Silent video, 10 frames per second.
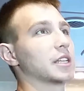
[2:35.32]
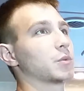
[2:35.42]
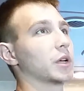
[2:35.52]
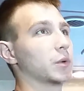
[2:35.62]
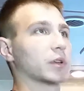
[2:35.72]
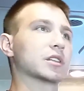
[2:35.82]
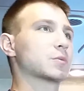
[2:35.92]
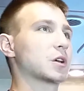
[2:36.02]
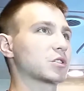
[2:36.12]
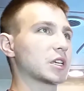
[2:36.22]
That's why you want the
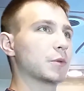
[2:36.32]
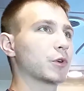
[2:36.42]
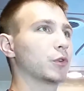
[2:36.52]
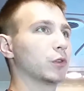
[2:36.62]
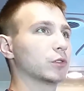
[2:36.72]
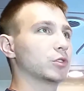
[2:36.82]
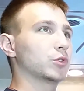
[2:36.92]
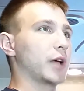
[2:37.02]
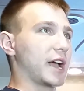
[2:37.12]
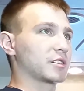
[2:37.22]
special chemical
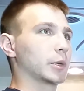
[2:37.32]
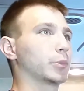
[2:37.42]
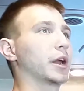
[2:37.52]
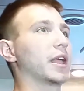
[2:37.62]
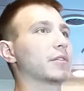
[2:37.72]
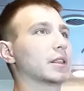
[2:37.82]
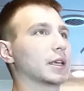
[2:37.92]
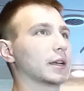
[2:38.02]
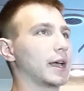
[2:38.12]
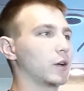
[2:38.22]
to actually break
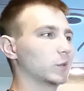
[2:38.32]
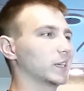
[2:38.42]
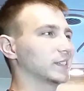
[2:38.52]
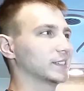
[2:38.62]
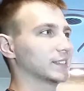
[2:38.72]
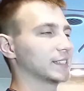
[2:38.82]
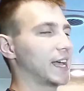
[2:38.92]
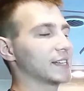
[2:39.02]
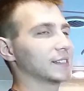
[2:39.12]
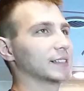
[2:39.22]
everything down. Yes, it's
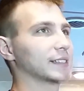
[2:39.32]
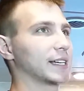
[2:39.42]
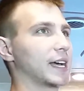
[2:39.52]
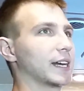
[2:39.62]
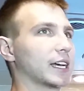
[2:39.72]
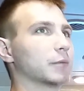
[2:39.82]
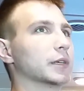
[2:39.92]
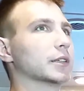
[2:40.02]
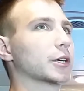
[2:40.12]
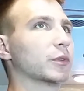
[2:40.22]
nasty. It's kind of got to be
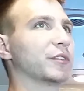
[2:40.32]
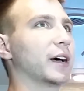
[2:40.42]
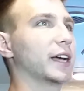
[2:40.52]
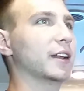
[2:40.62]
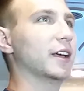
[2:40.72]
liquefied.